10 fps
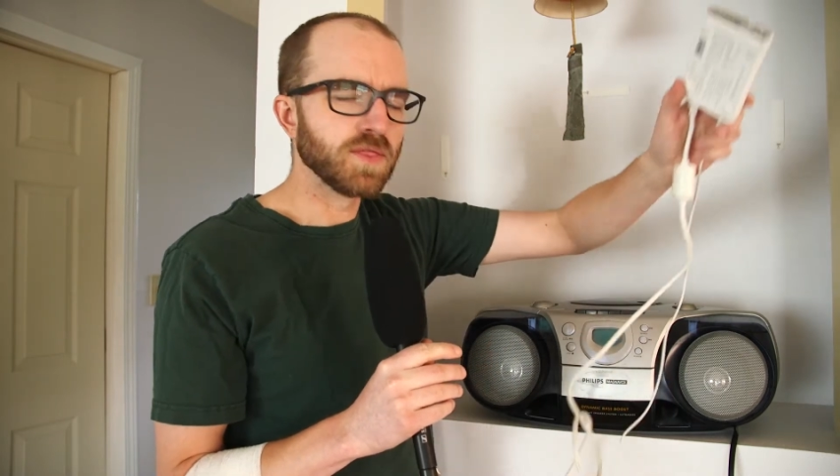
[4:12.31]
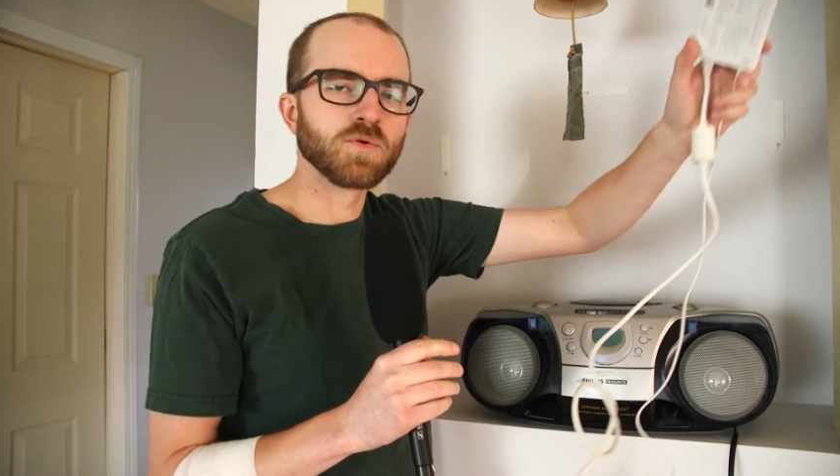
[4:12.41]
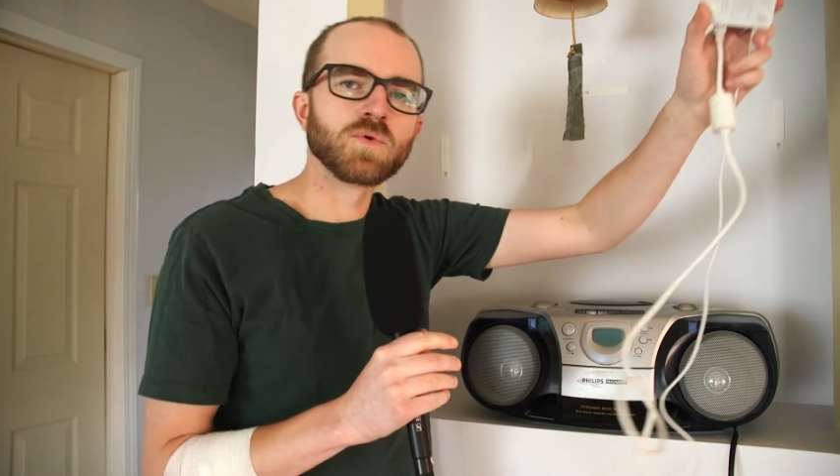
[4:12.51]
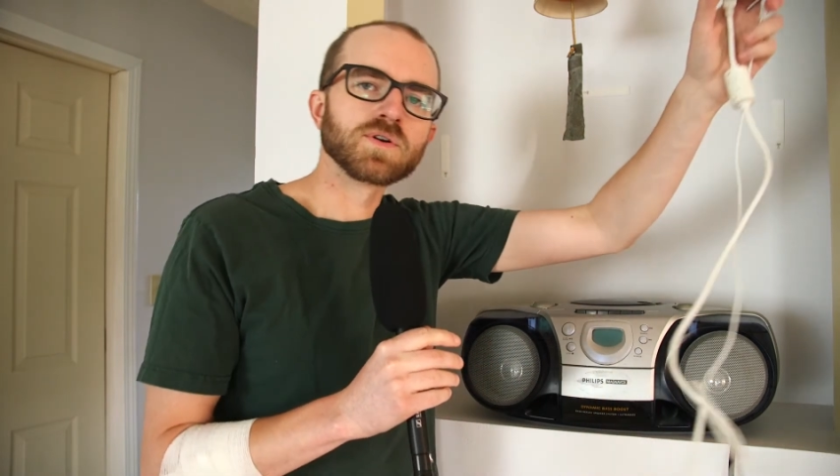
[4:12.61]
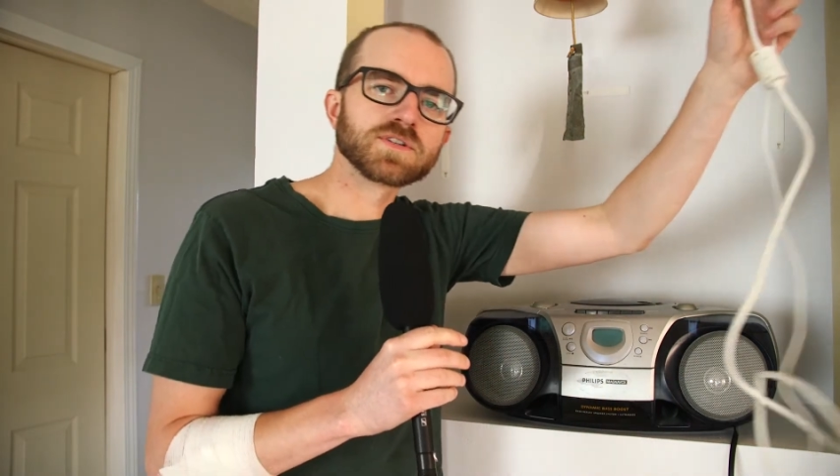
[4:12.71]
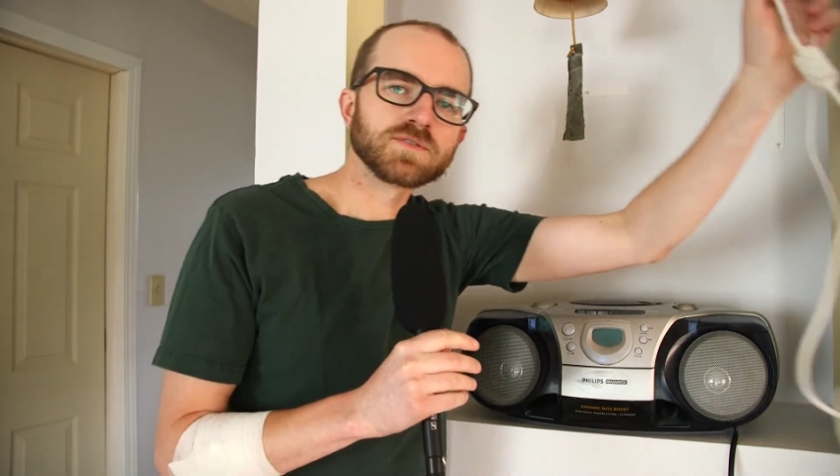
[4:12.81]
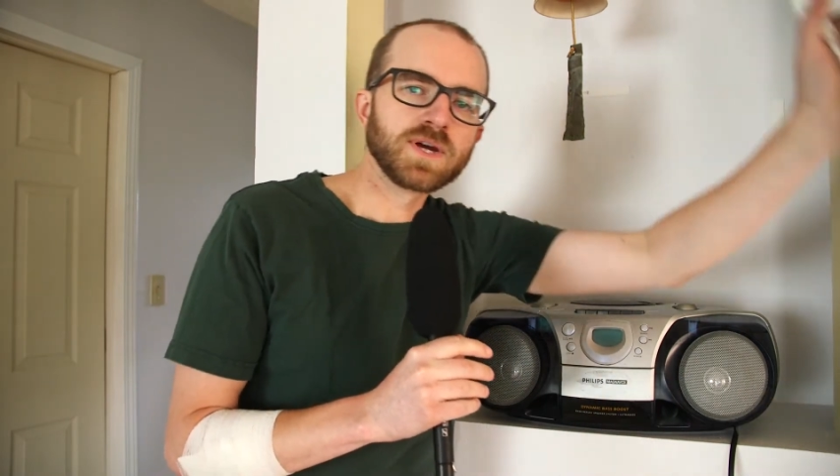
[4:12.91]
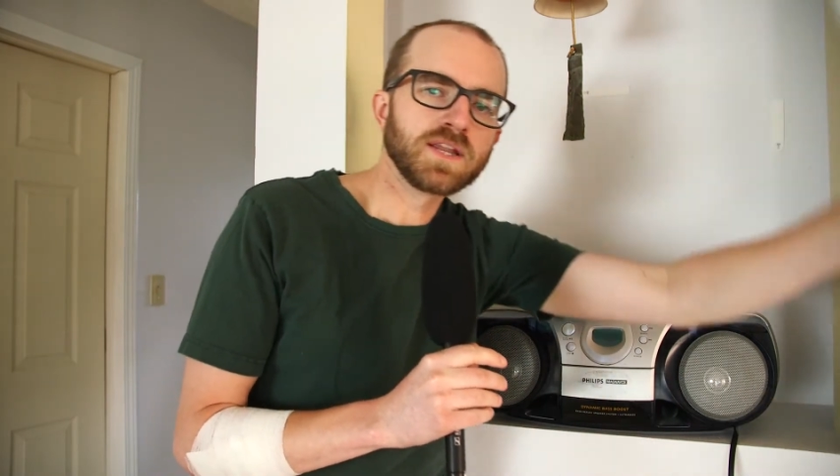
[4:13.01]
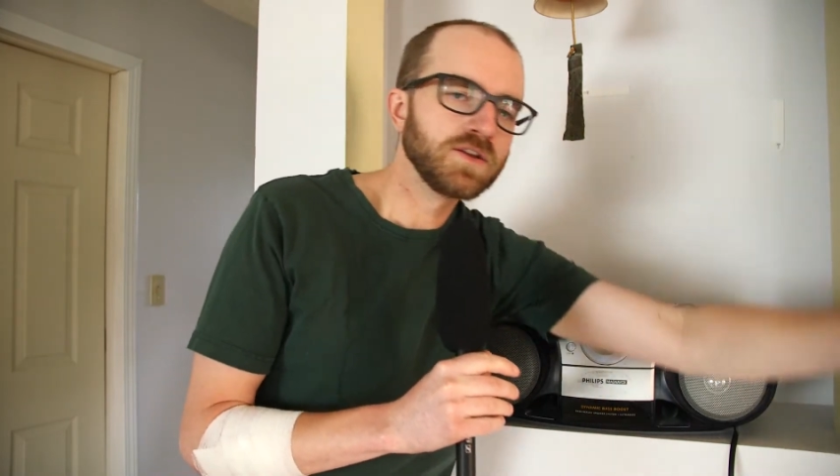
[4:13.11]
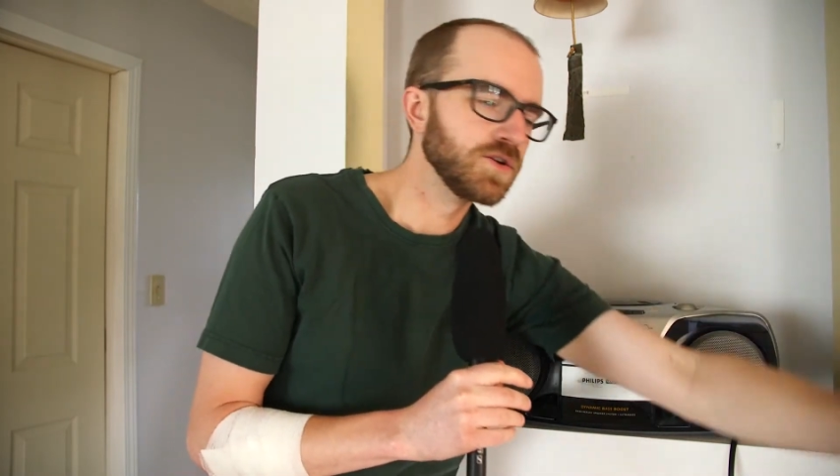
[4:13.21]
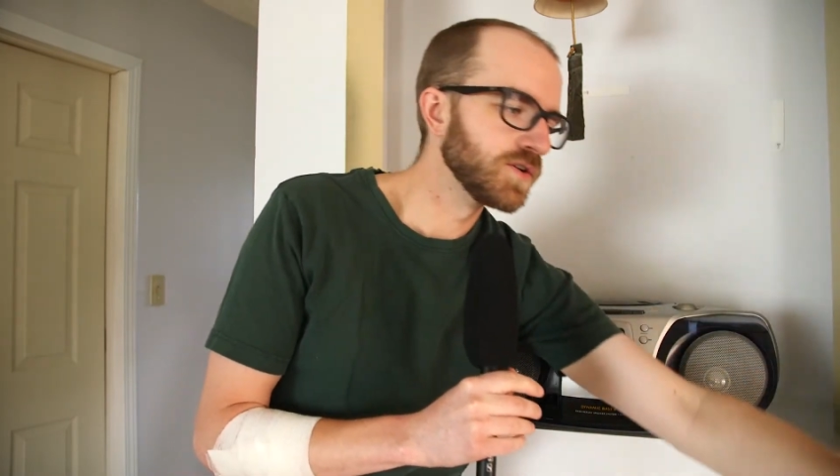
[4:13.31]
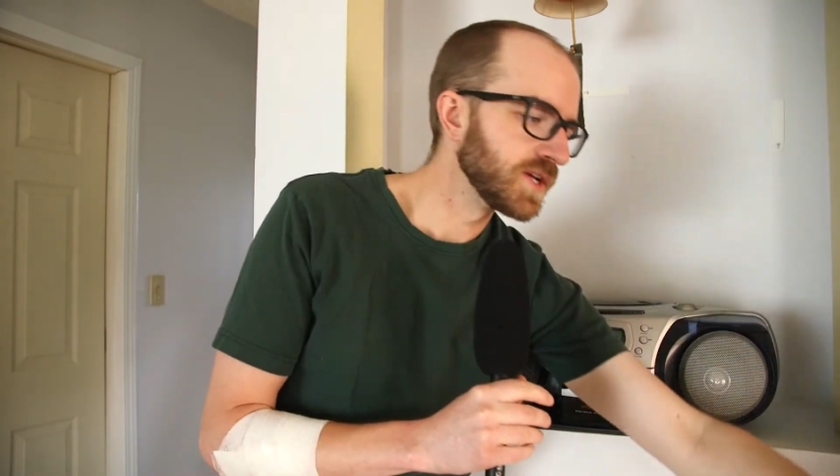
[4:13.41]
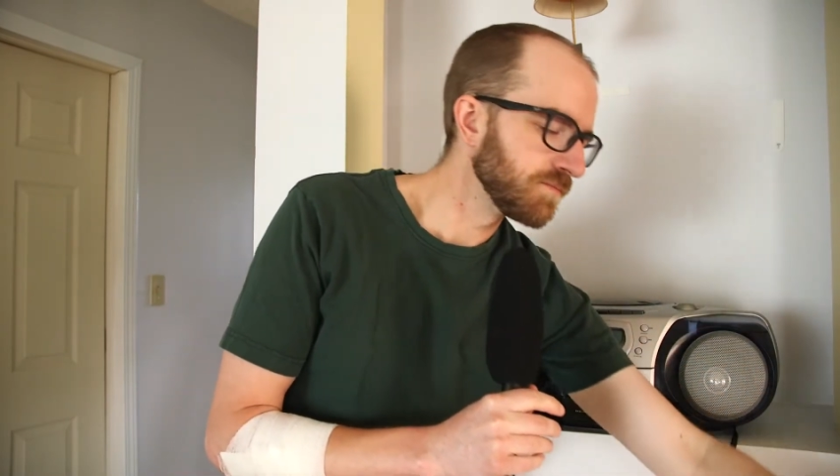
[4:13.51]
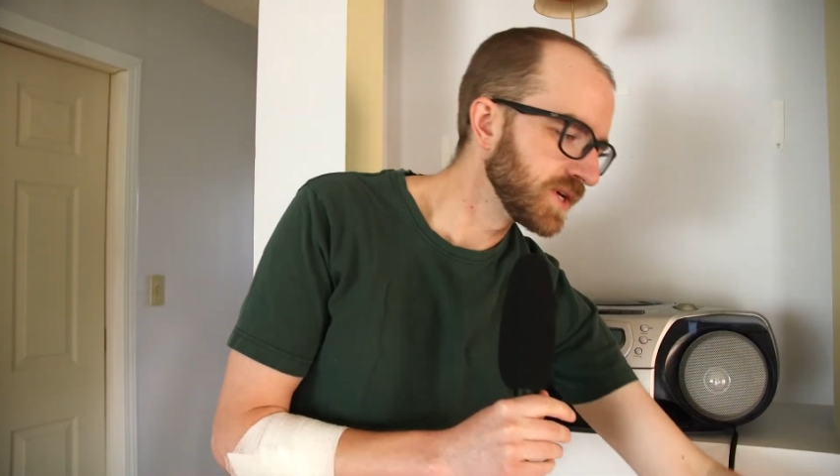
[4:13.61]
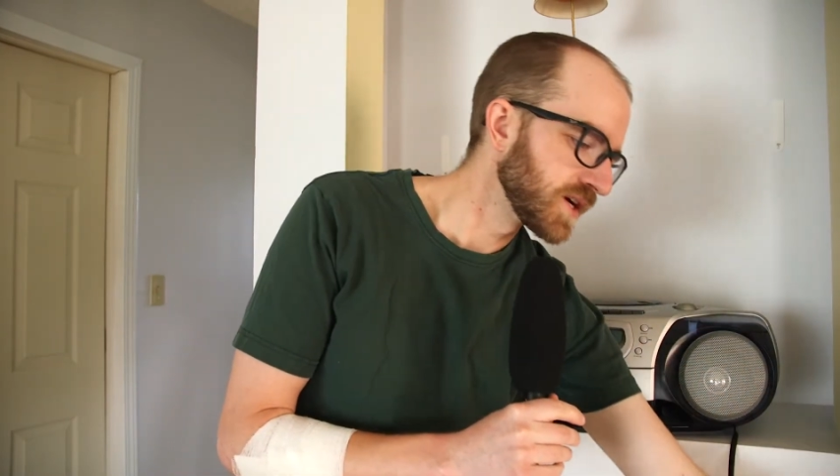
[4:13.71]
the worst way to do
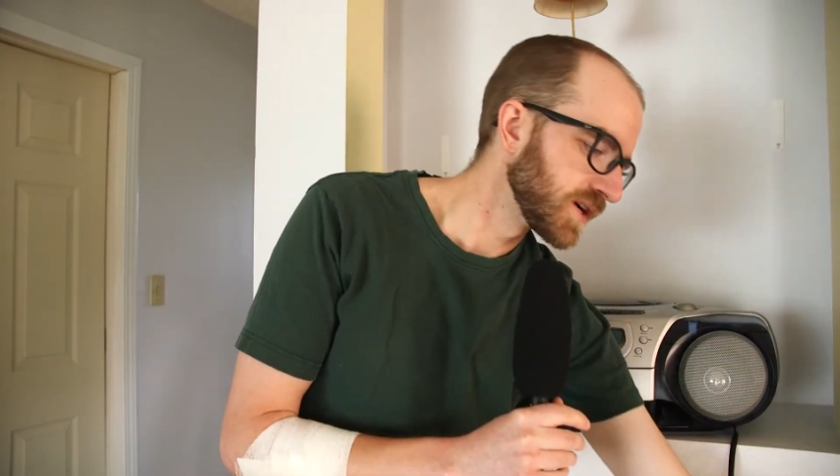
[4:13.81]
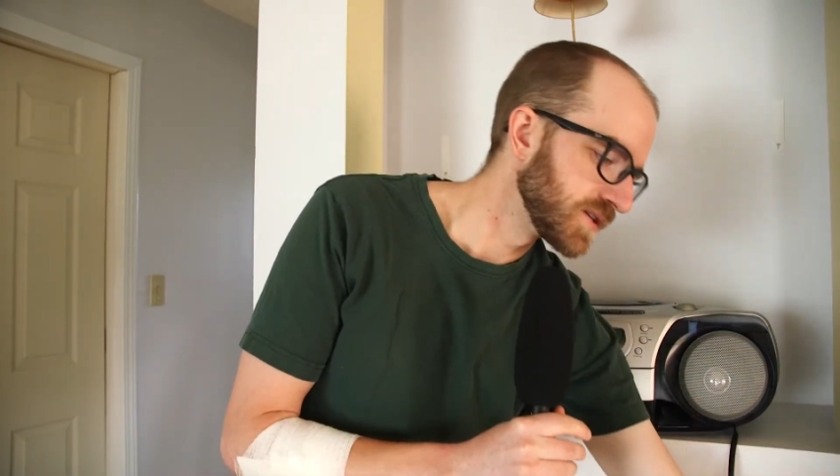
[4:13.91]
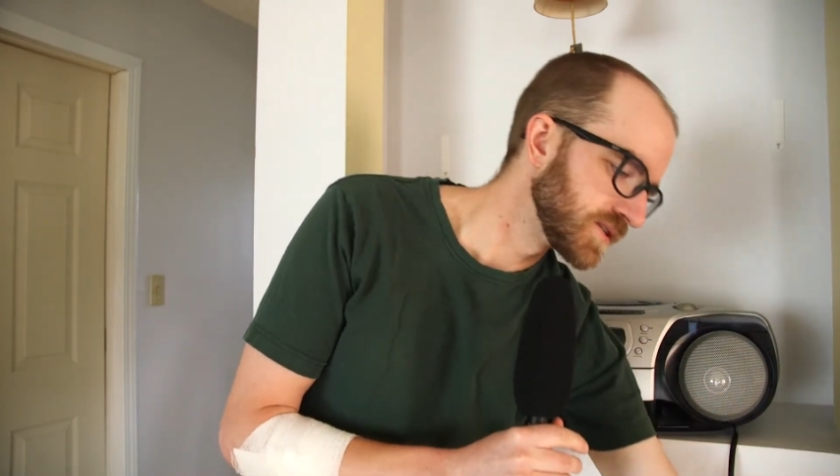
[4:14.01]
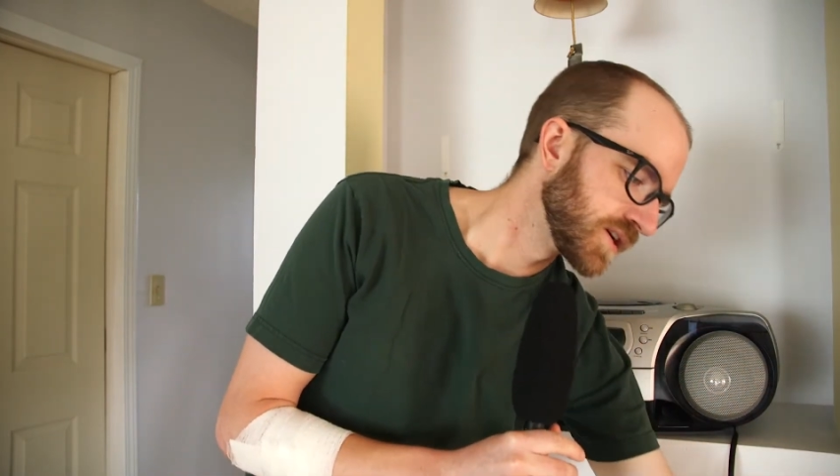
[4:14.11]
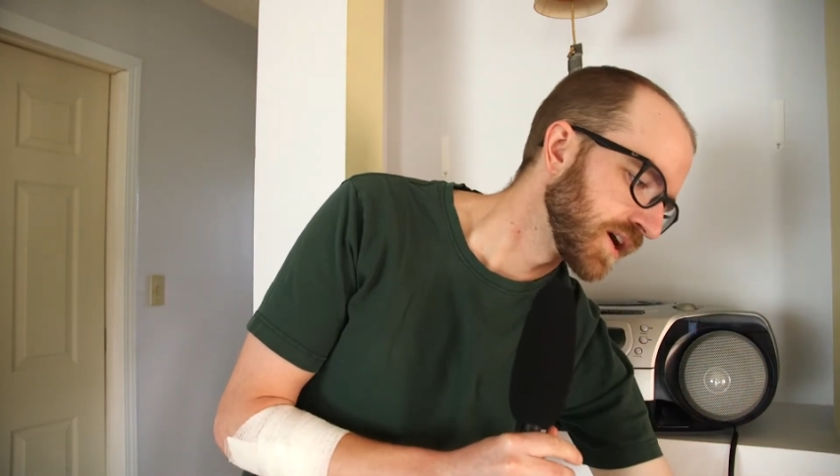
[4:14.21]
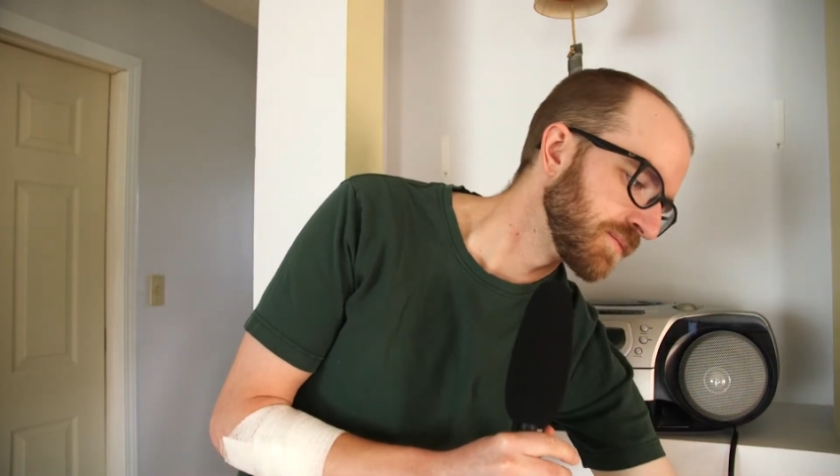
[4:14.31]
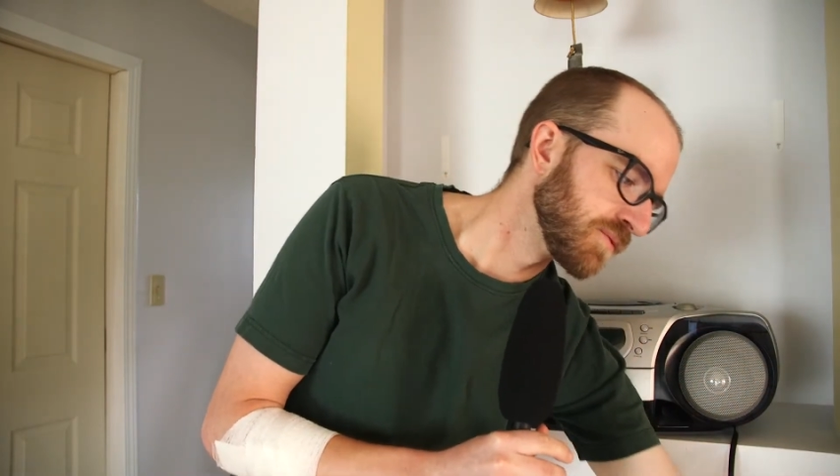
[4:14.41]
it because you got to be